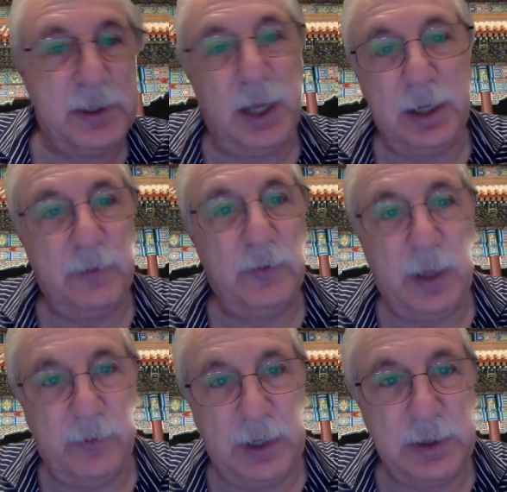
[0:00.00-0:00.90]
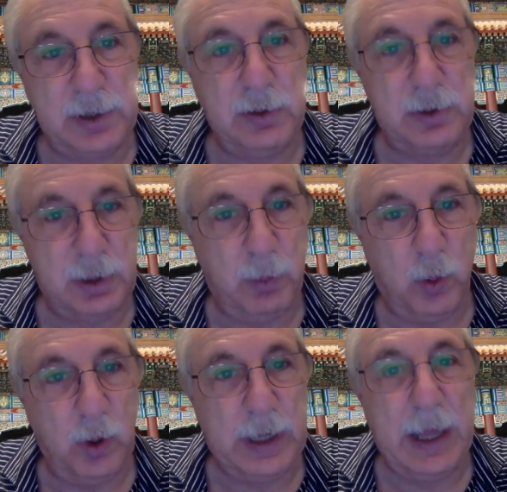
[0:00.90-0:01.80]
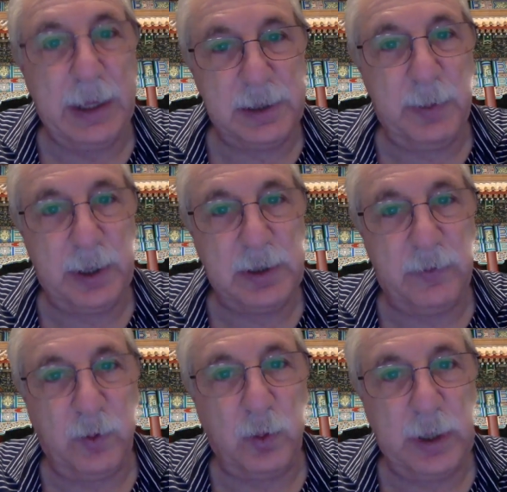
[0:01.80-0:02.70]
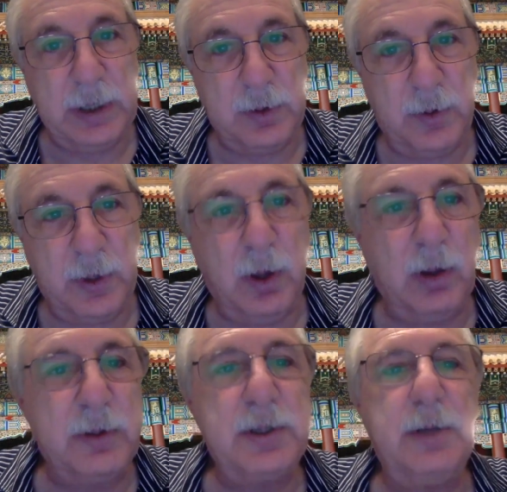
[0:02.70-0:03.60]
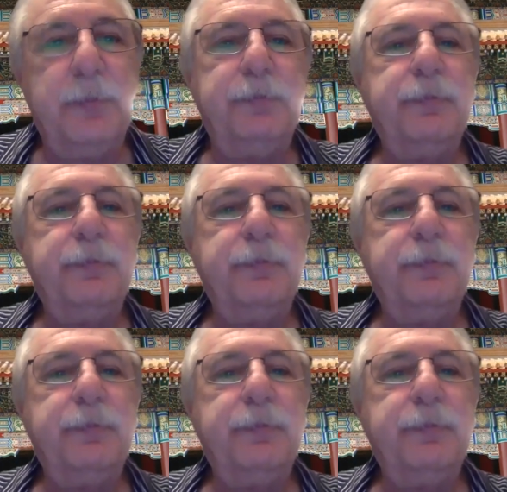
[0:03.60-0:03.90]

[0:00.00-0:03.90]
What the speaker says: scientific evidence to support aspects of Oriental theology.